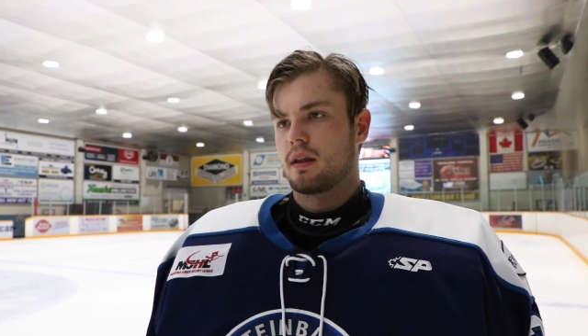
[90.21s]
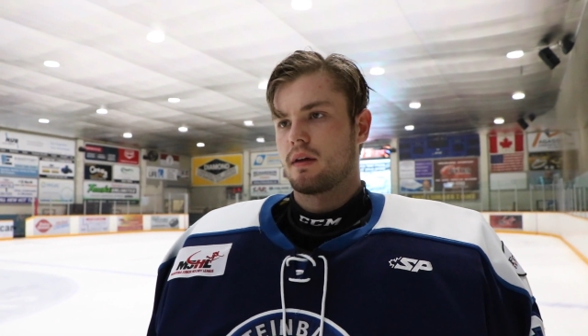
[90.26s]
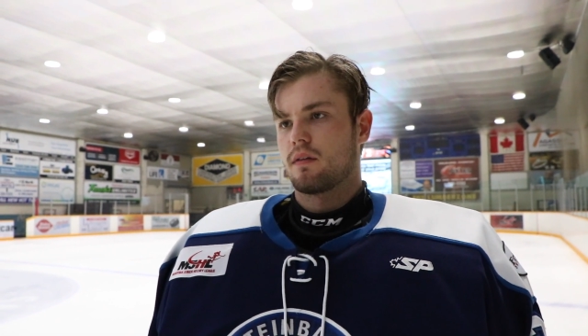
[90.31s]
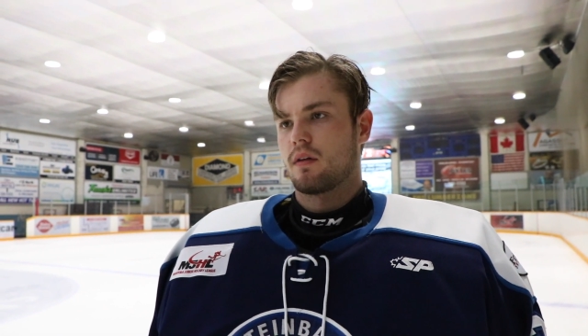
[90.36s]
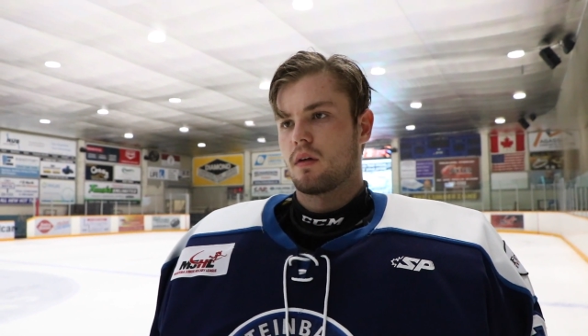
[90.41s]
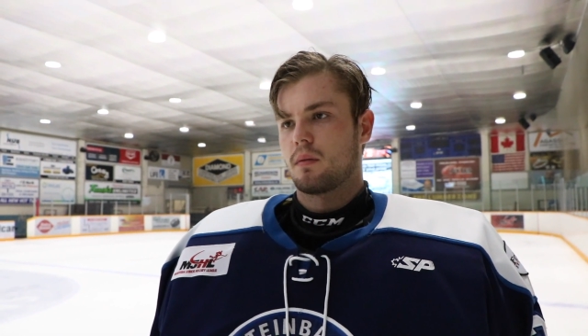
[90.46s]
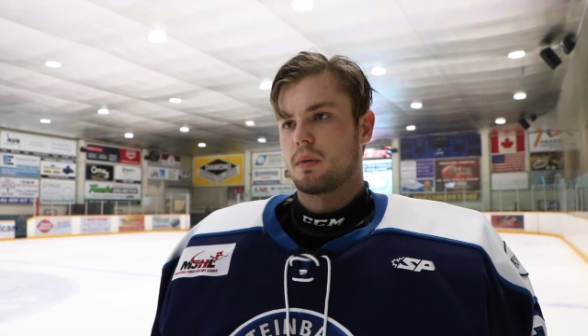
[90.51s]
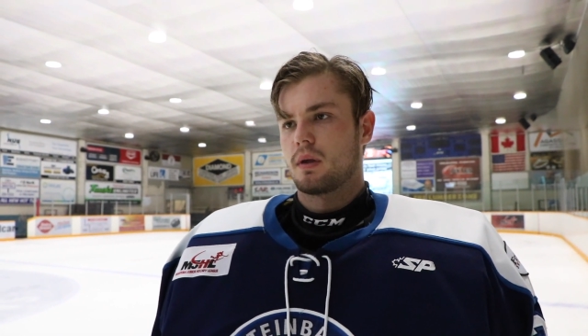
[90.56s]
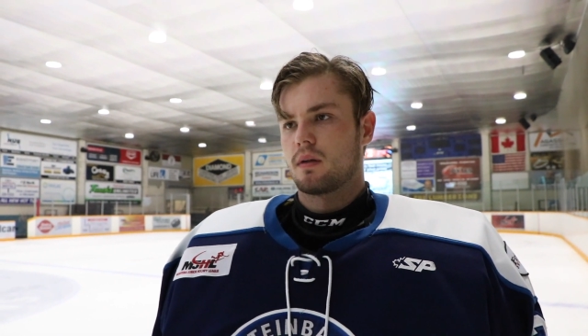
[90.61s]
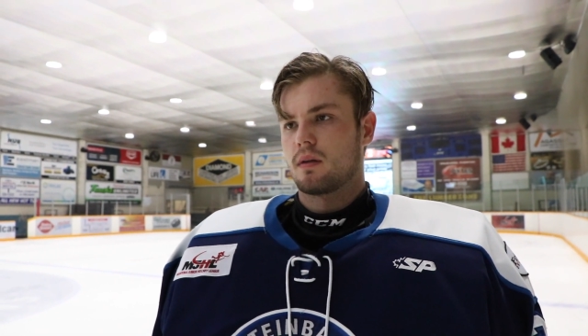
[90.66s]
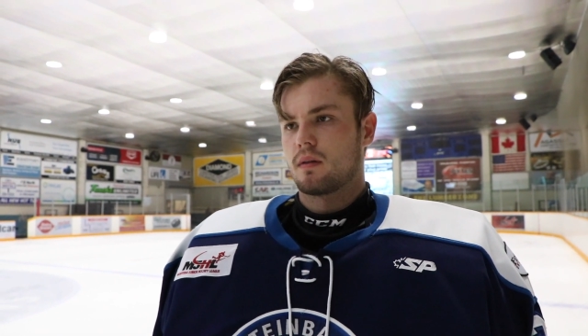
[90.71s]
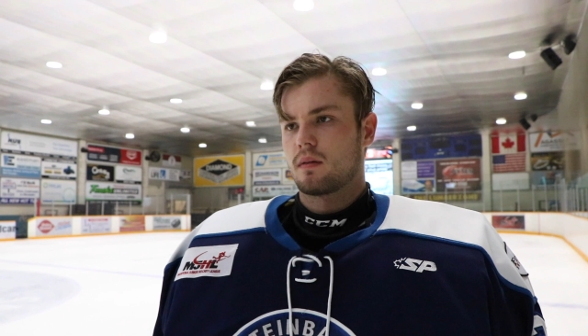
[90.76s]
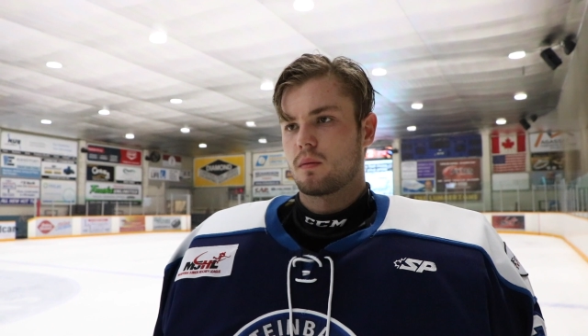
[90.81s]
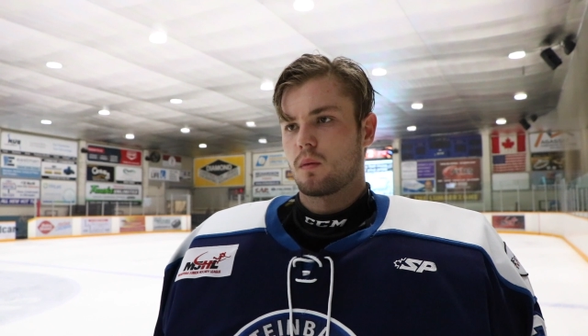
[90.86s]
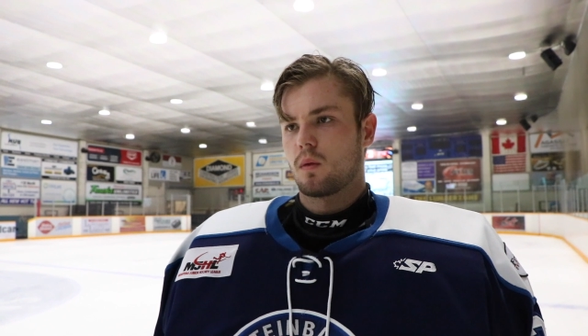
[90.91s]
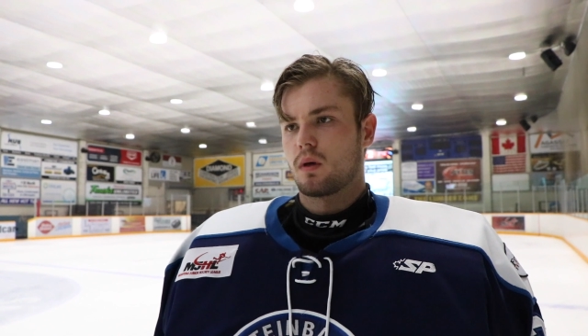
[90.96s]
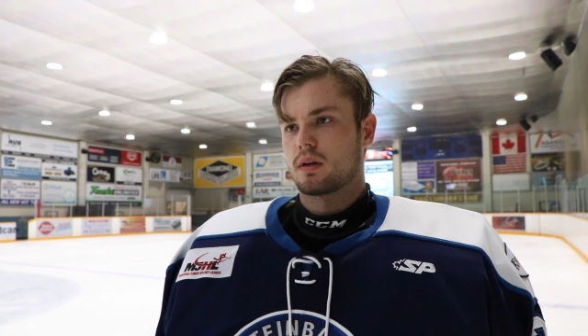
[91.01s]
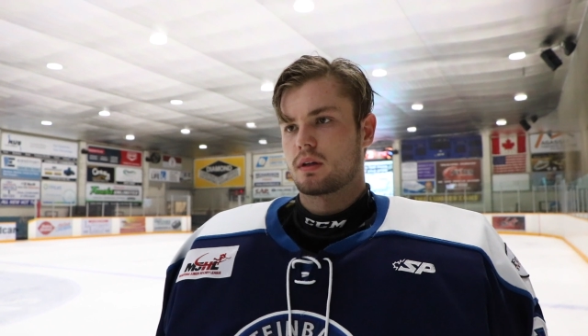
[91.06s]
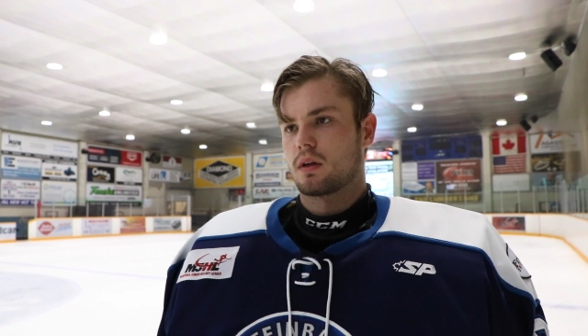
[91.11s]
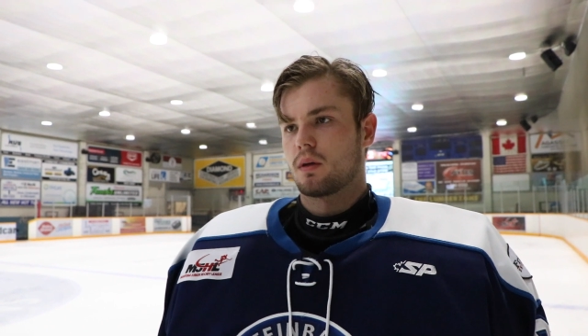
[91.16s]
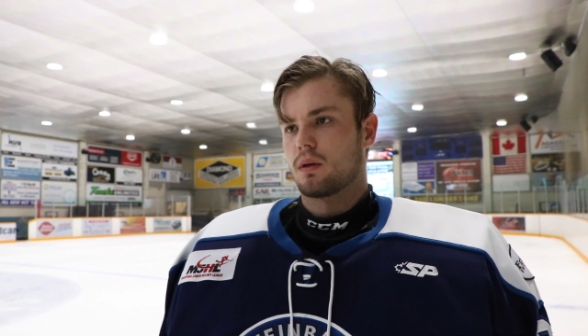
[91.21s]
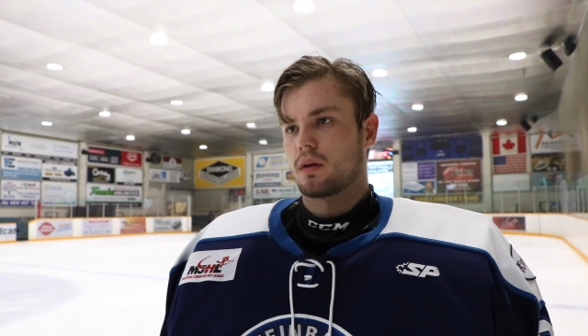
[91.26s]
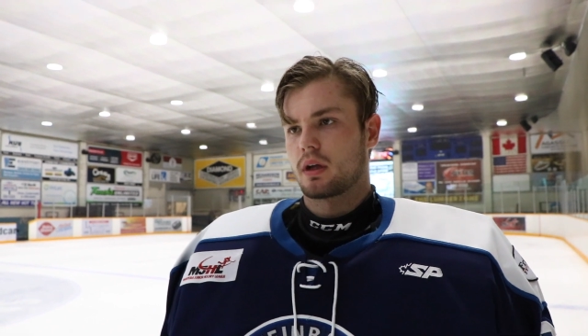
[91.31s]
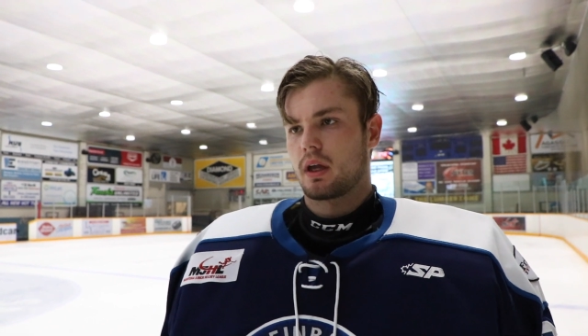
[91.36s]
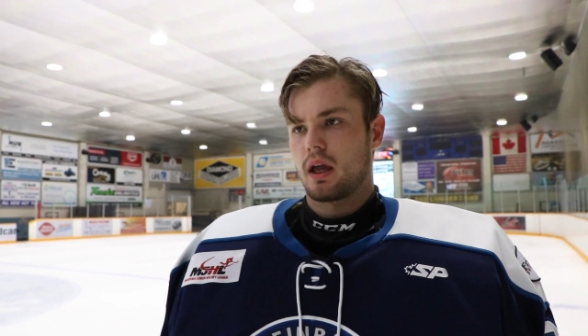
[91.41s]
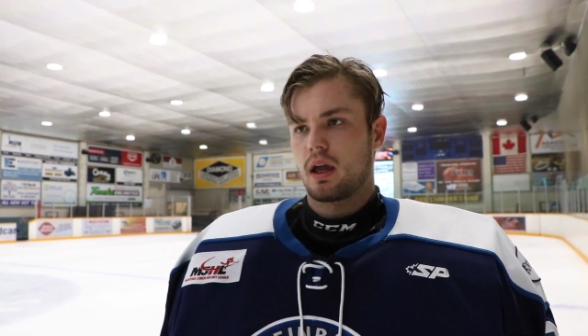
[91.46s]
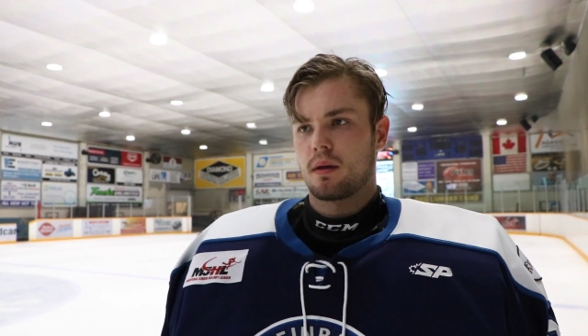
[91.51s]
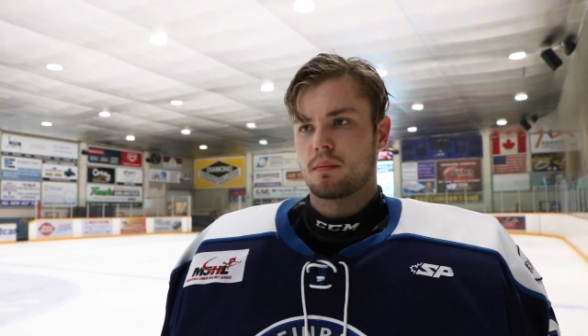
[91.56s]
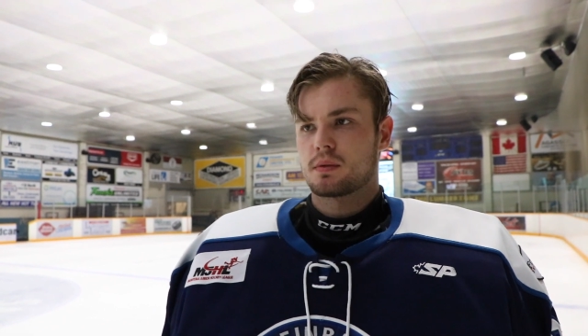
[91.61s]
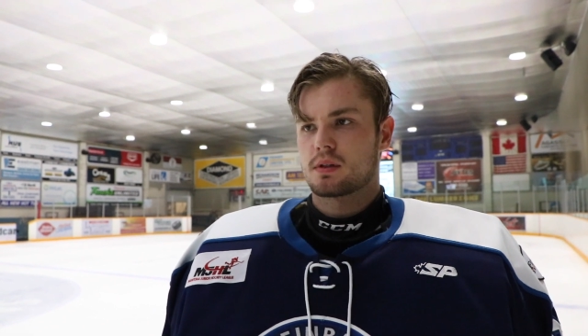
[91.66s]
They've all been one-goal
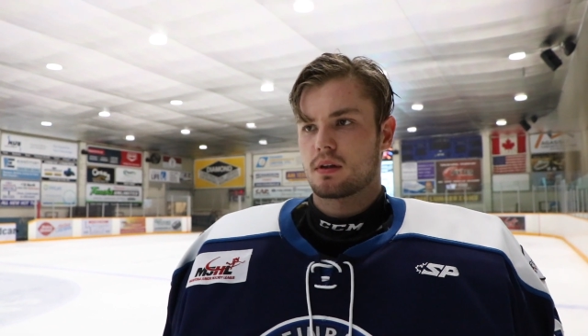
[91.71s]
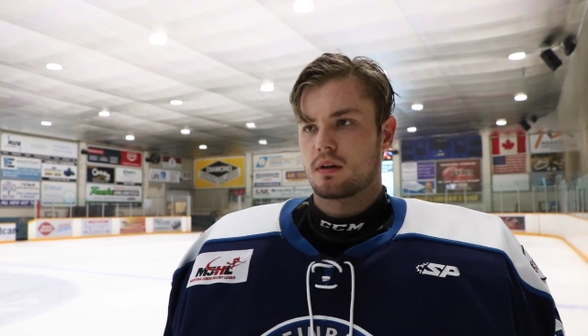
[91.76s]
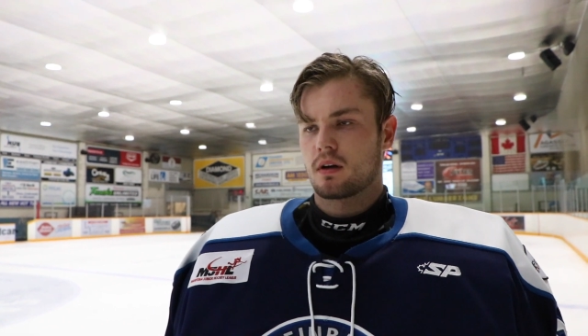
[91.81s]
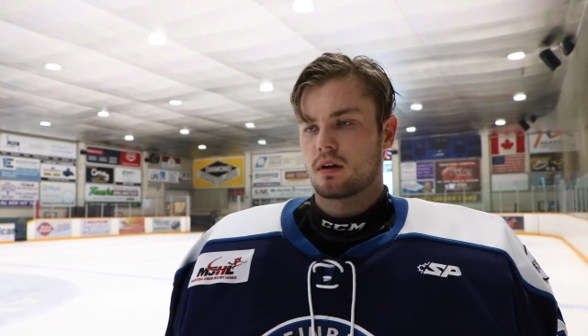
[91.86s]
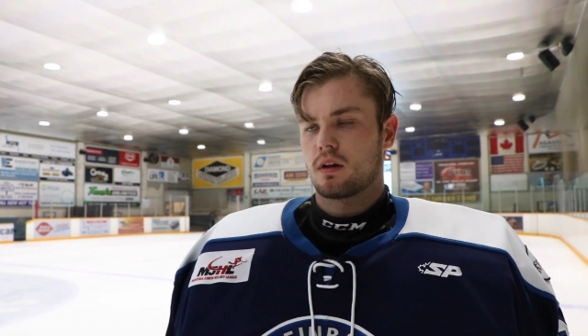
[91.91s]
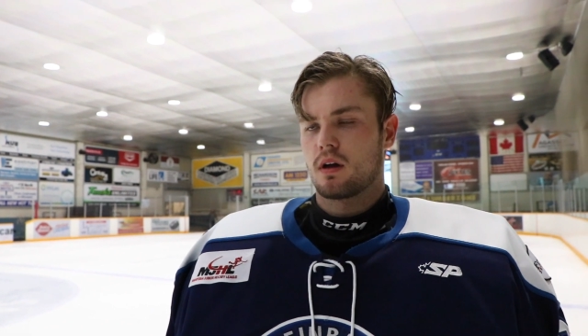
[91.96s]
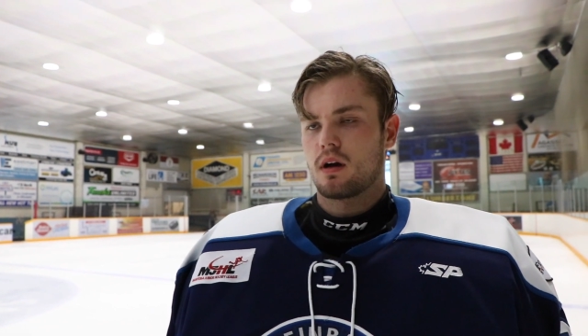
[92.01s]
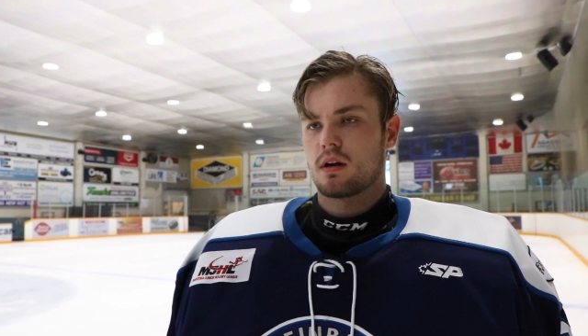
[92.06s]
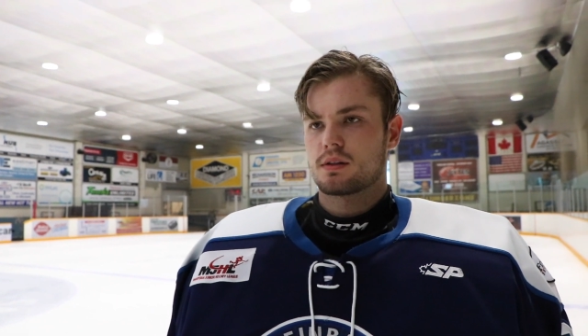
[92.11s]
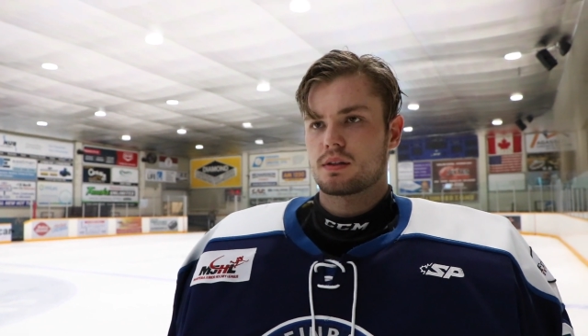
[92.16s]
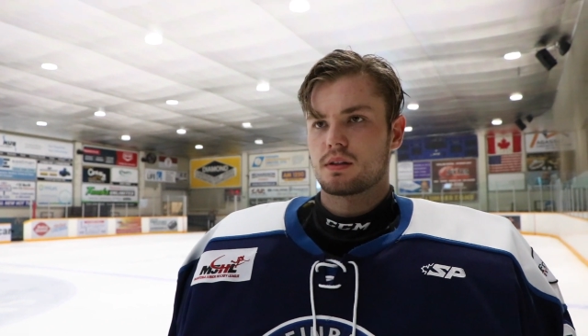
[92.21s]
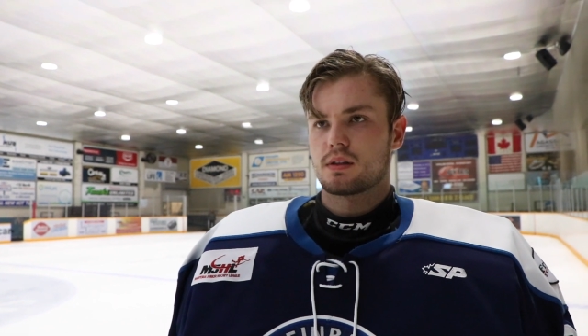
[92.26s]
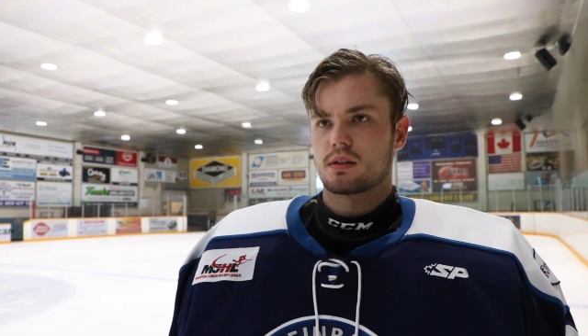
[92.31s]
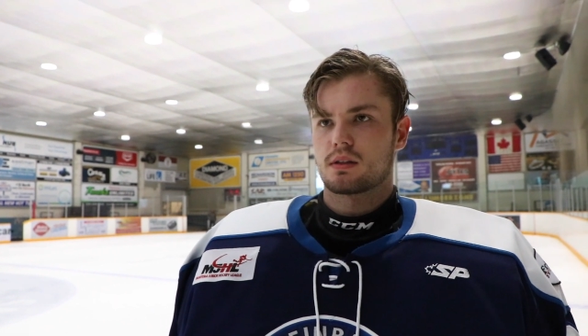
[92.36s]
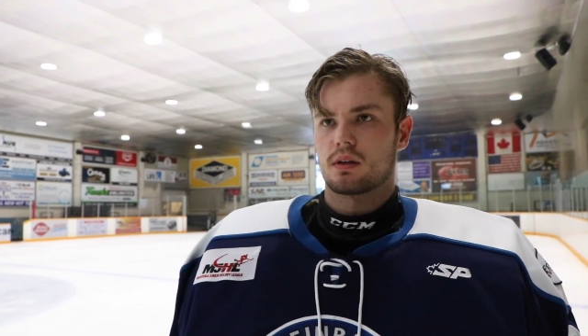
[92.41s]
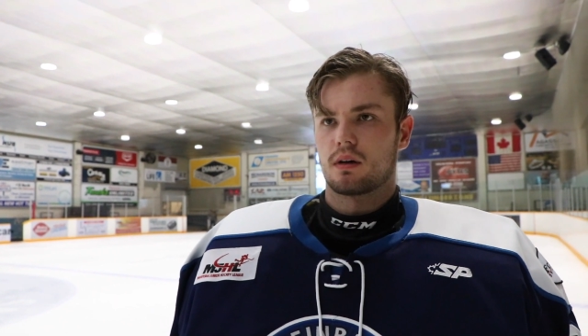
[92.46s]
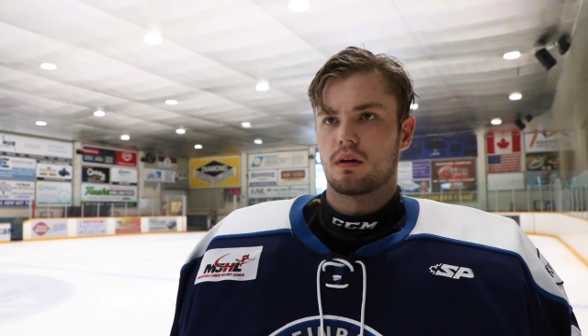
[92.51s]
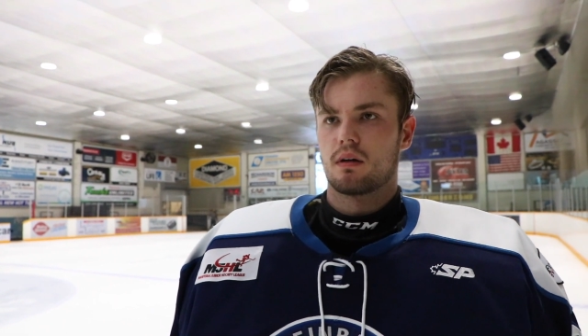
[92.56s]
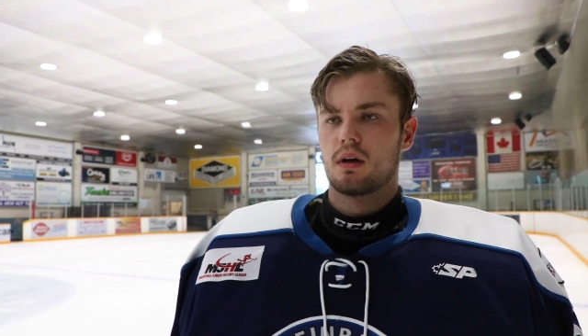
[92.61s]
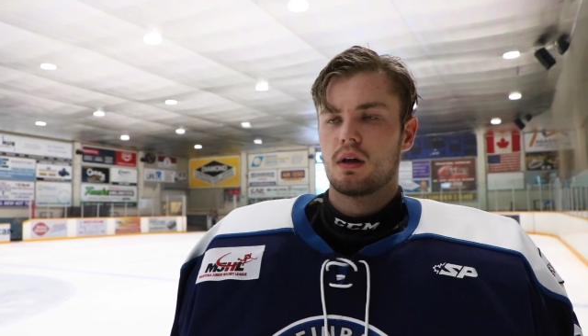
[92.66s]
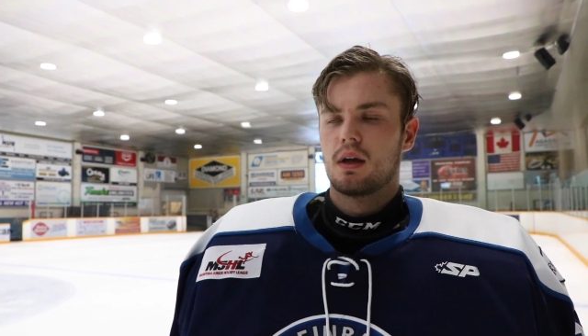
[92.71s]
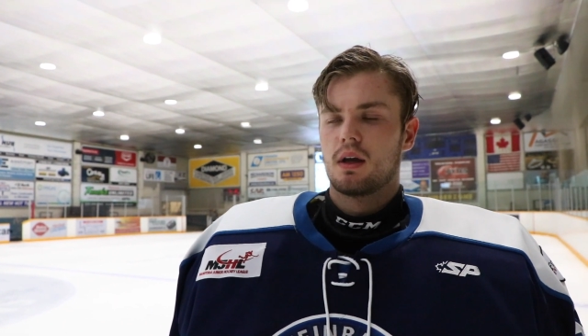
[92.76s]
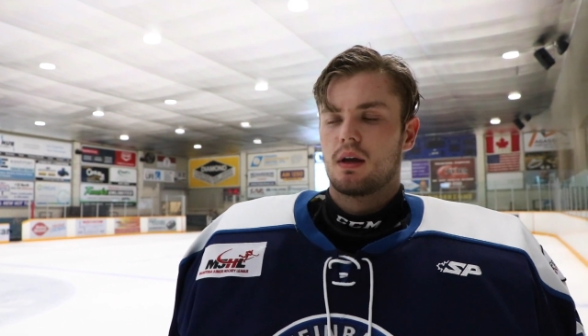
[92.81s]
games and our losses. So,